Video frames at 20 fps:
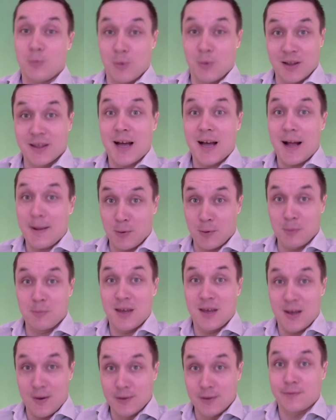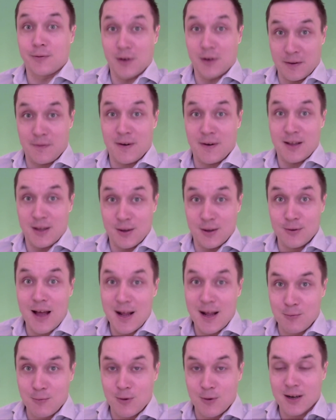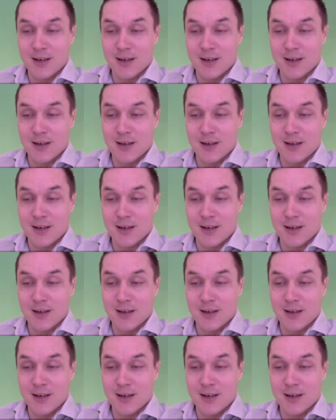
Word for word: Well, that would be useful if I knew that one.